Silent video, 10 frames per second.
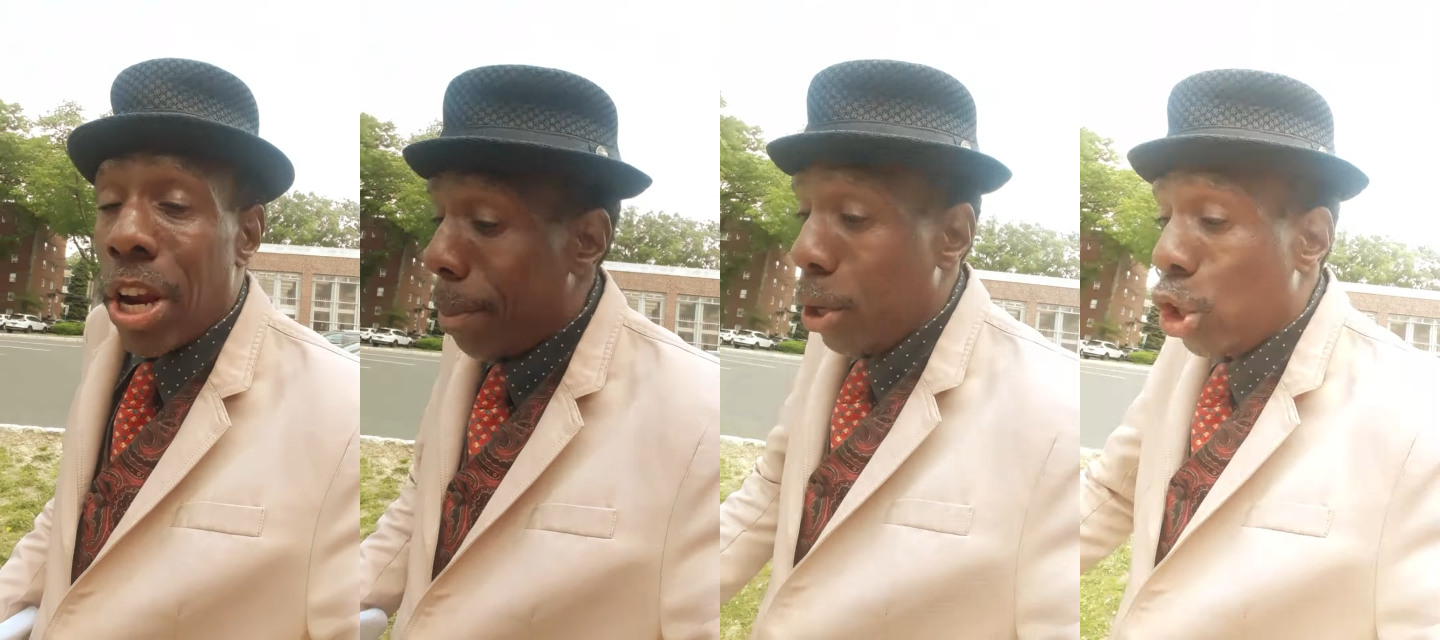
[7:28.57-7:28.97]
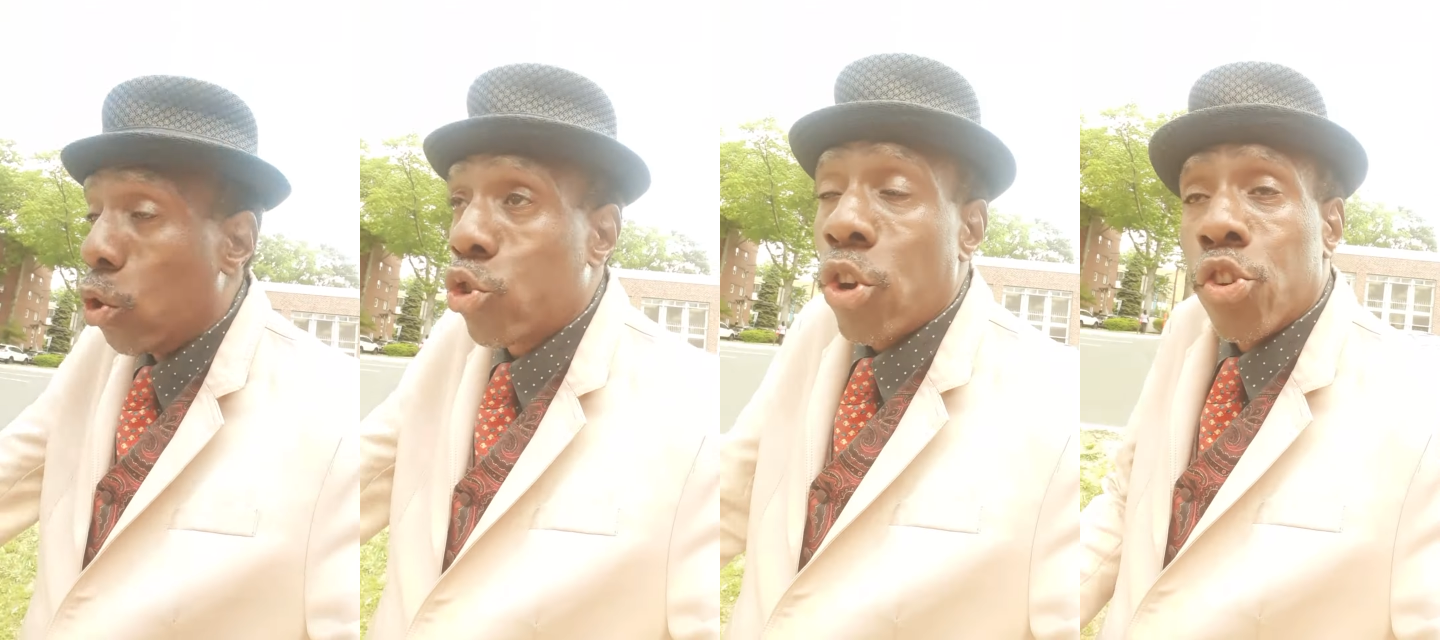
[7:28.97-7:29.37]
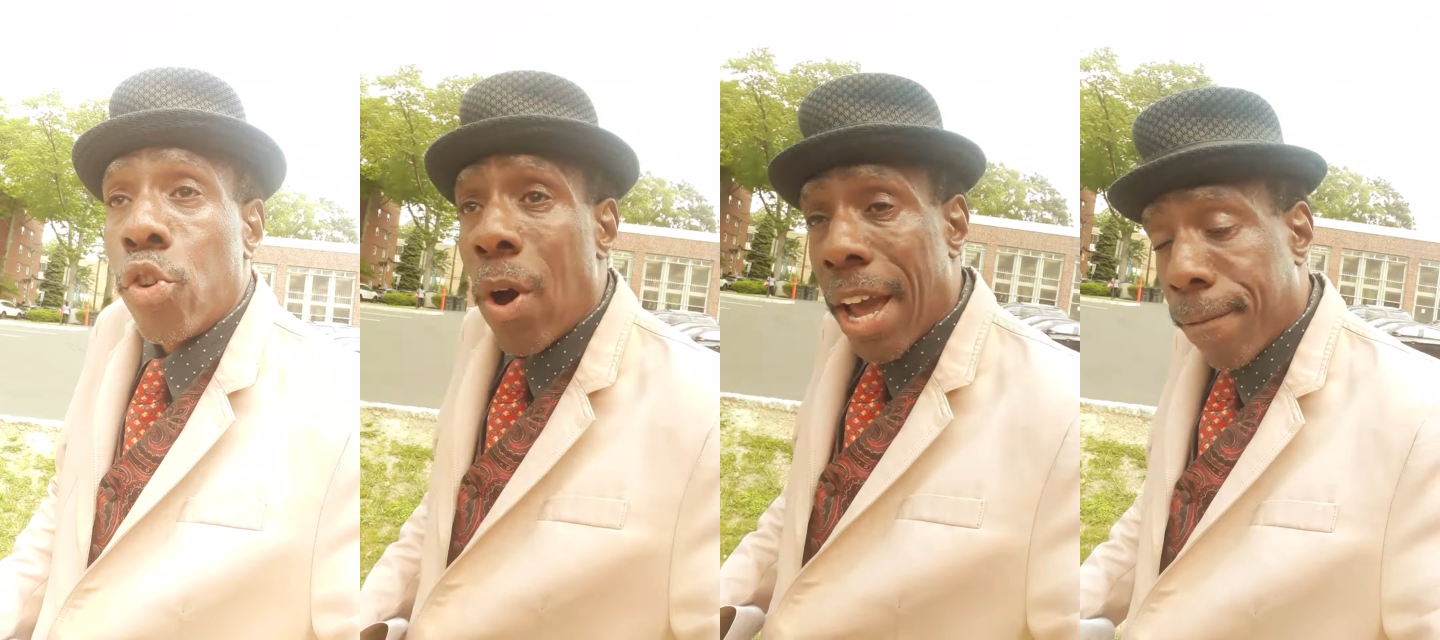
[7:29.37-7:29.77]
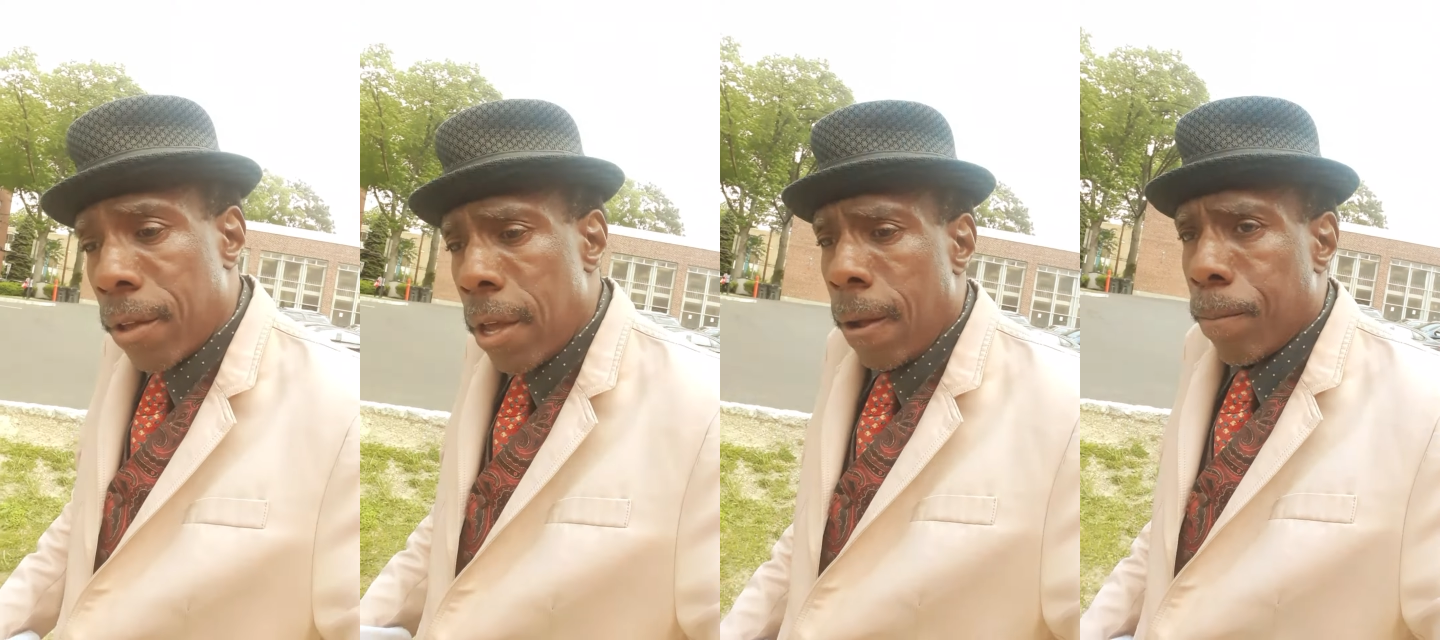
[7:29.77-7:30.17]
That means you don't trust your wife.
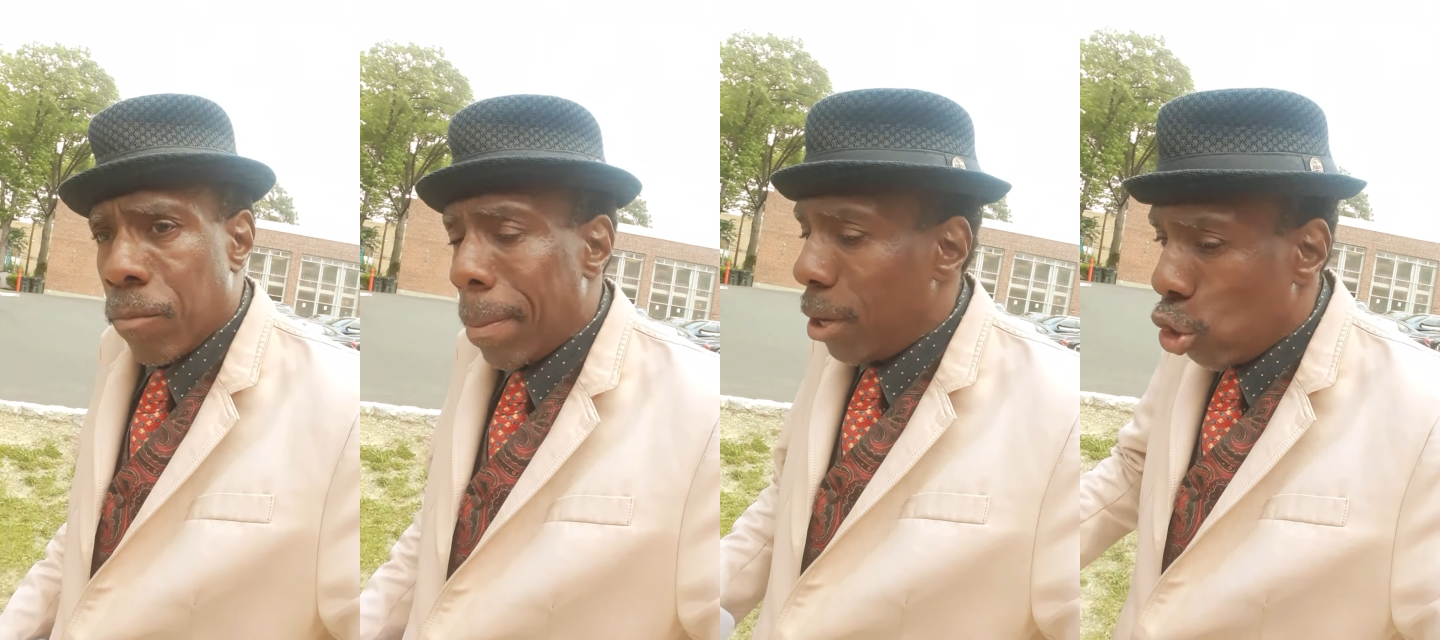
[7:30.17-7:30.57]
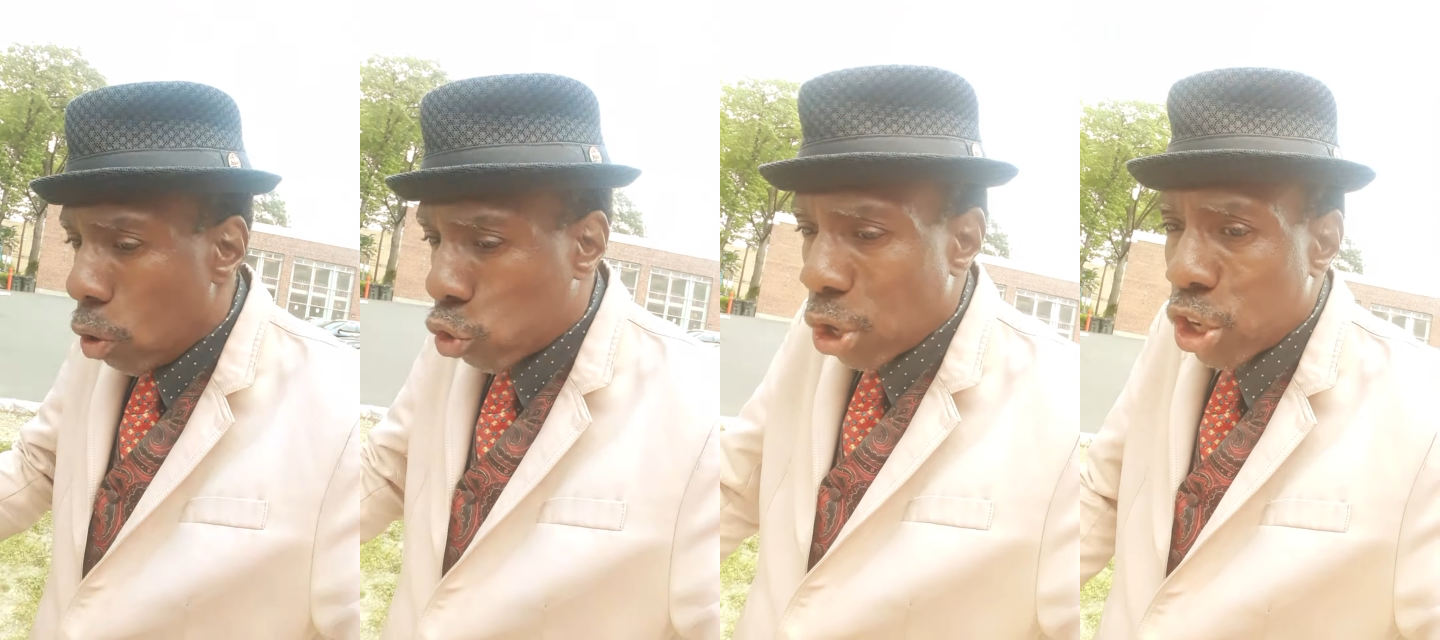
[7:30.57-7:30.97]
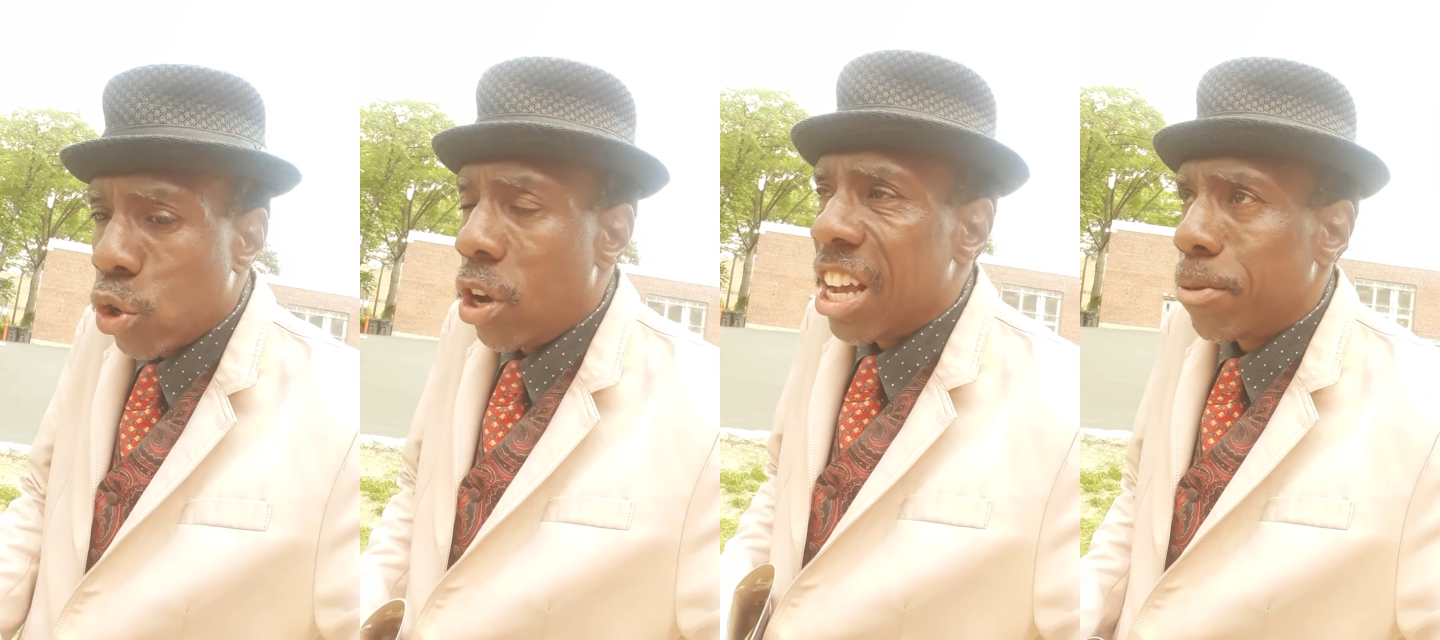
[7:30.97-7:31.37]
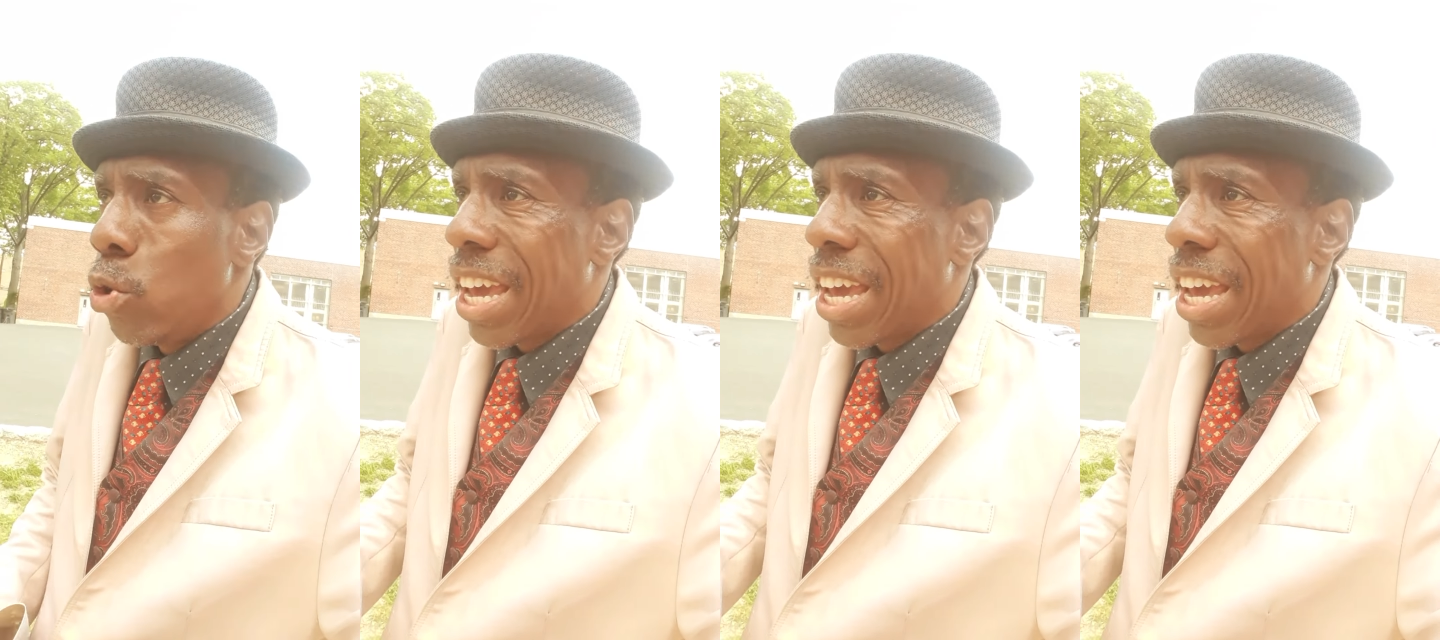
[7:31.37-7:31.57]
That means you don't trust your husband.